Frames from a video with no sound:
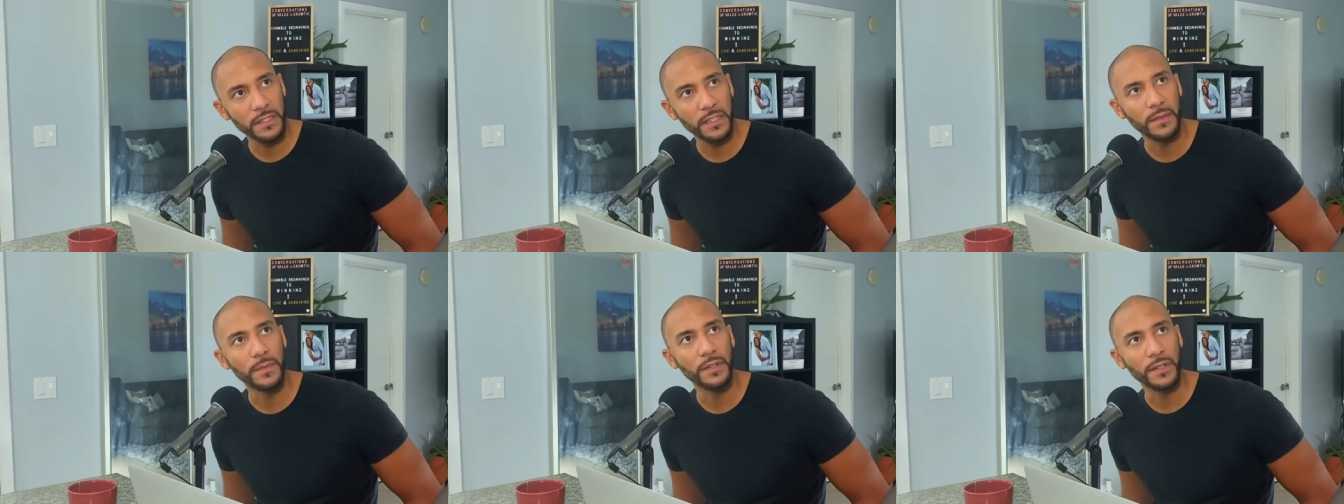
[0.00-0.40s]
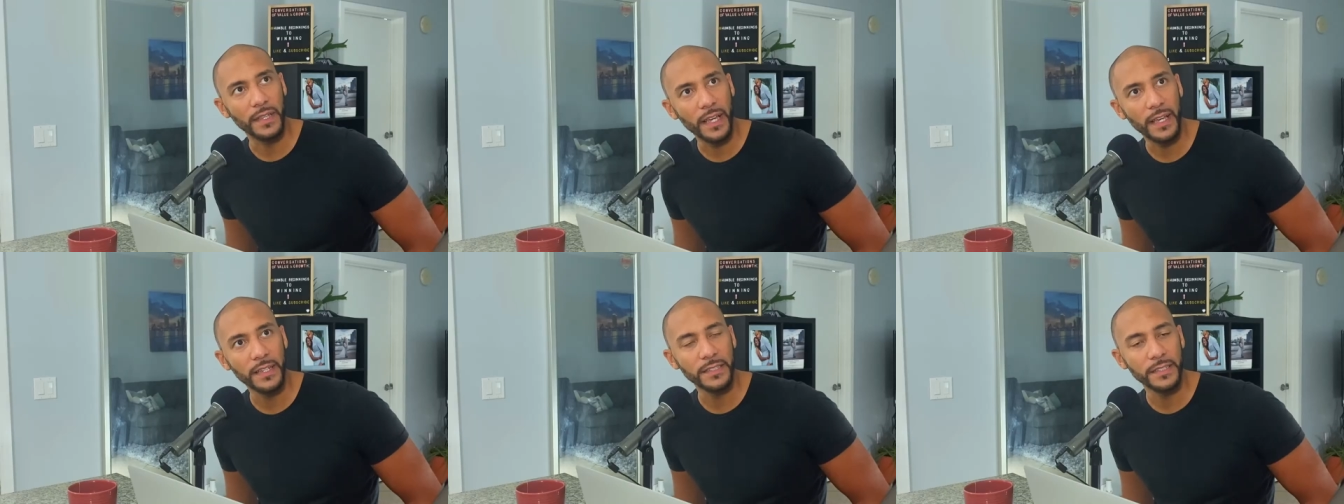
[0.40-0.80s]

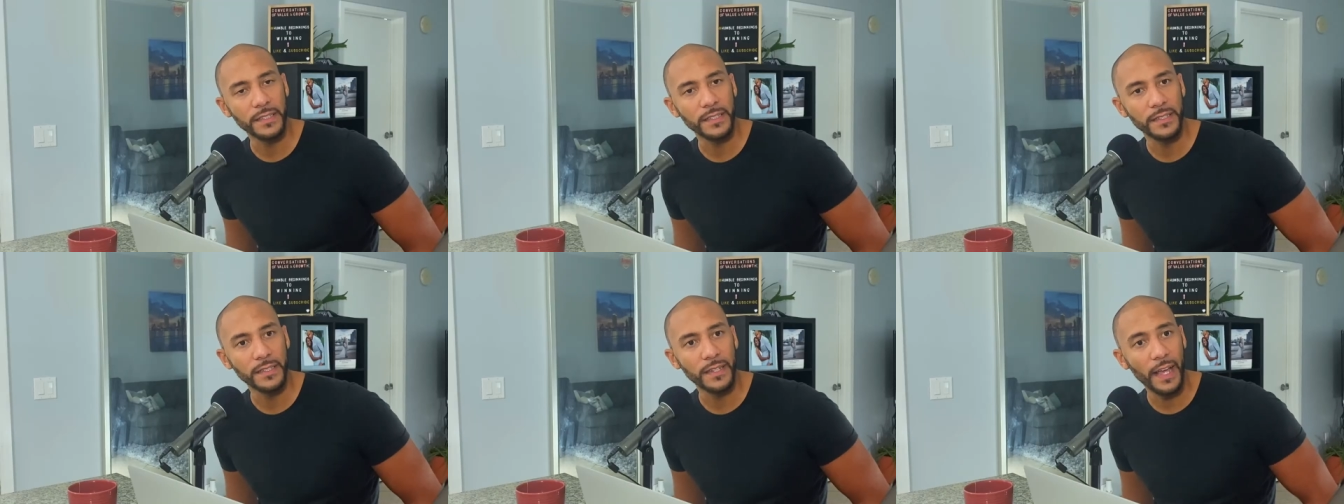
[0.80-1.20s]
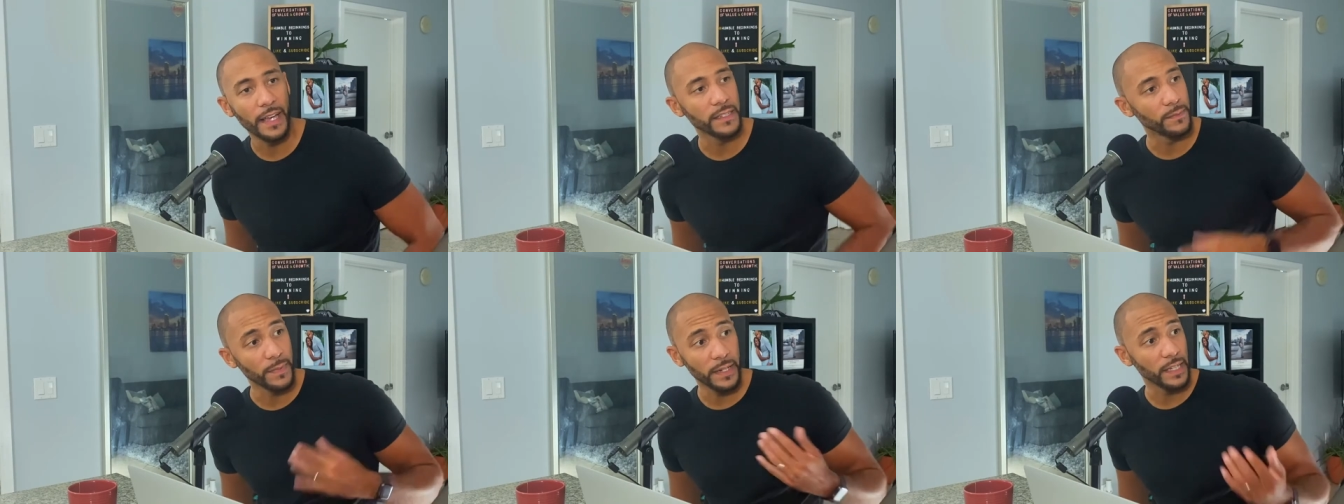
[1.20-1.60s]
communication
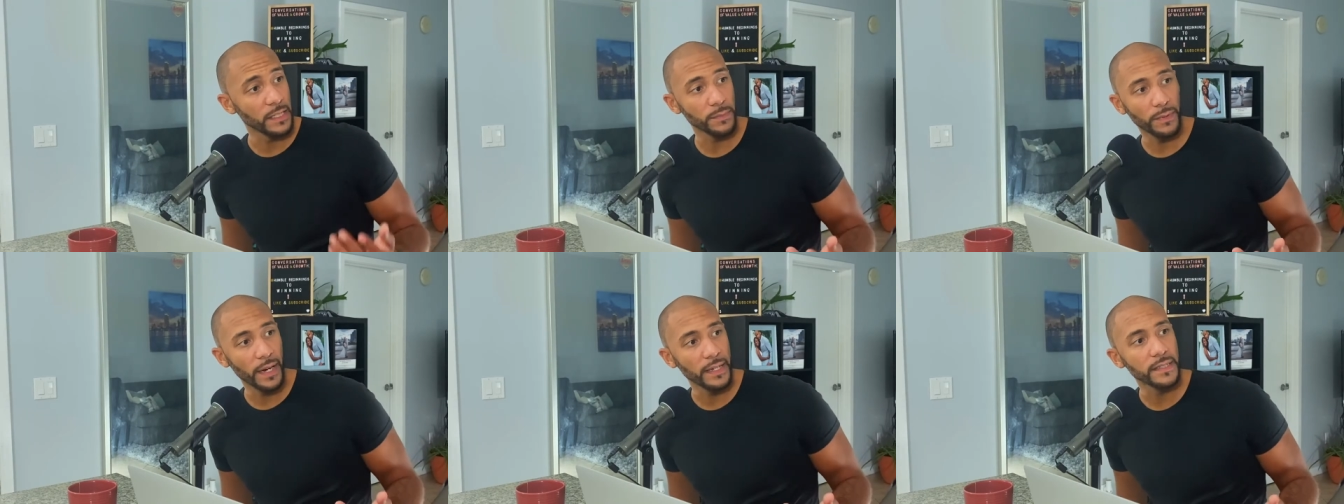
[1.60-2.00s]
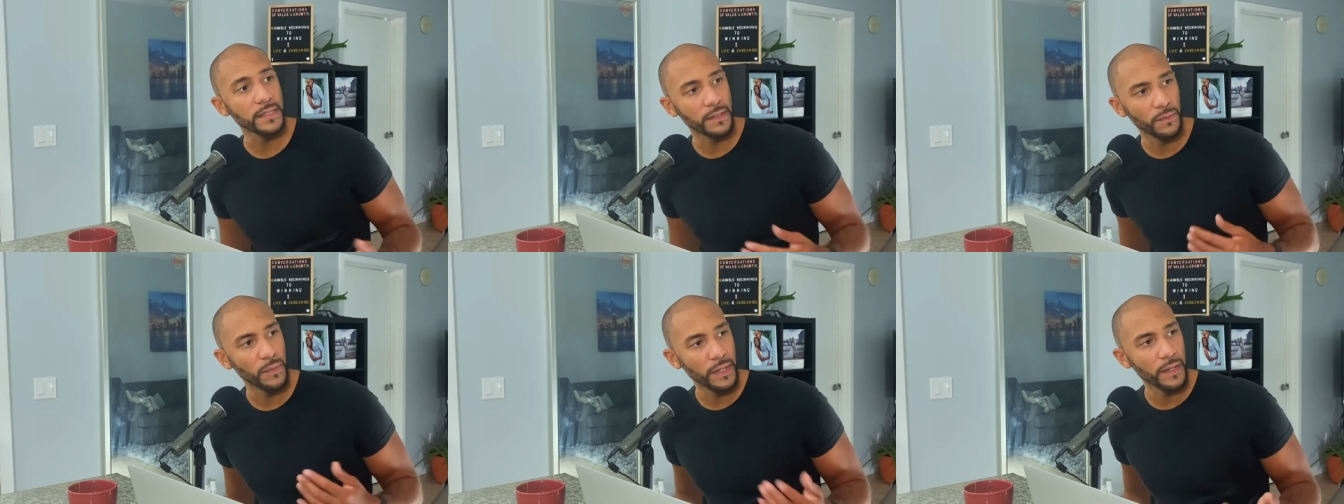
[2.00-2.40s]
has been expressed
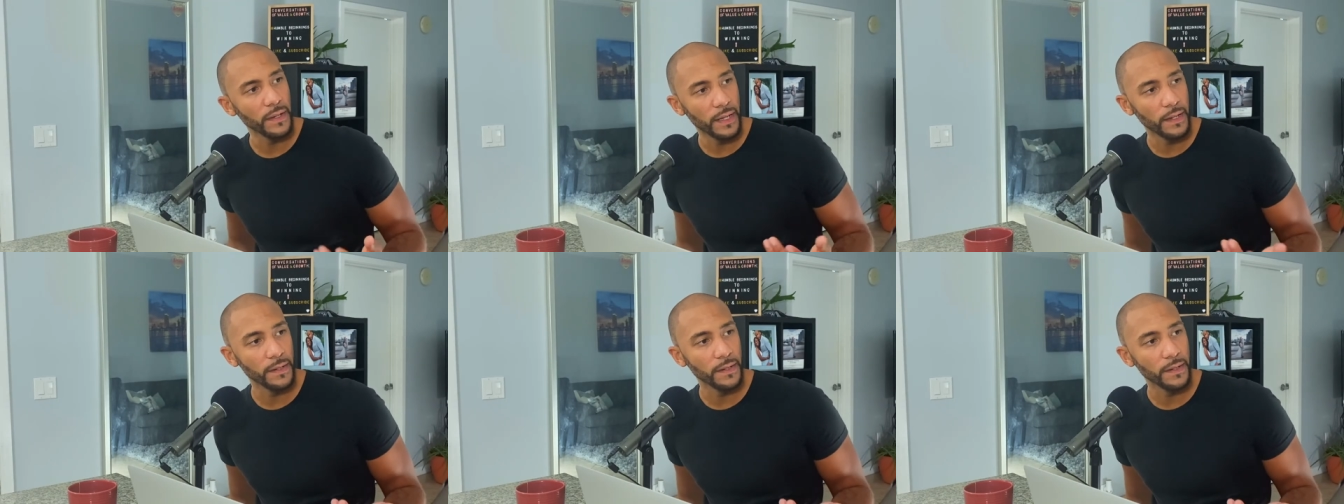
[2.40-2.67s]
and we mm-hmm.